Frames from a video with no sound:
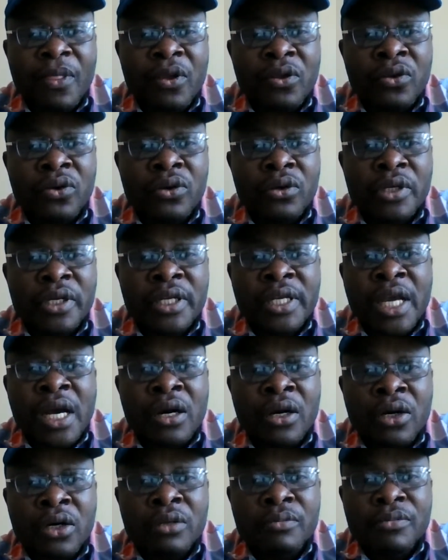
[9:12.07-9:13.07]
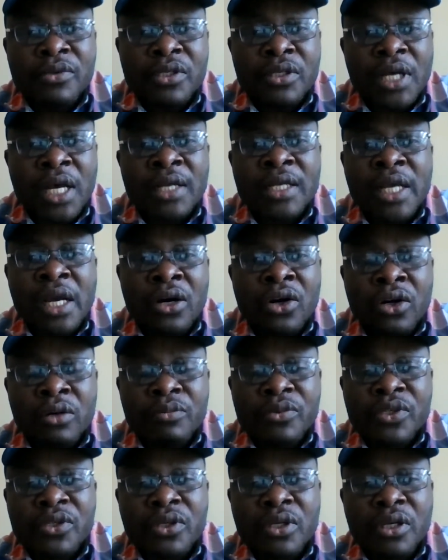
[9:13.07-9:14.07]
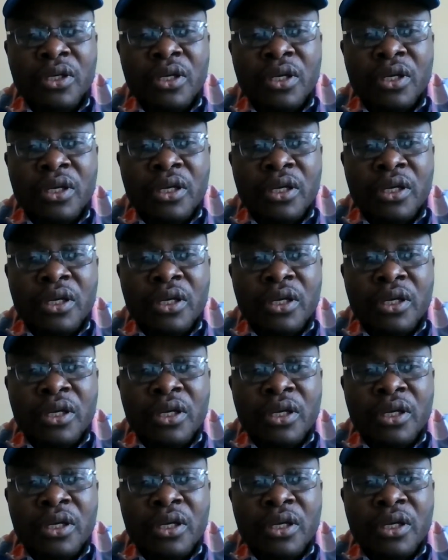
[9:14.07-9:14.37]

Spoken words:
in their homes, at their homes,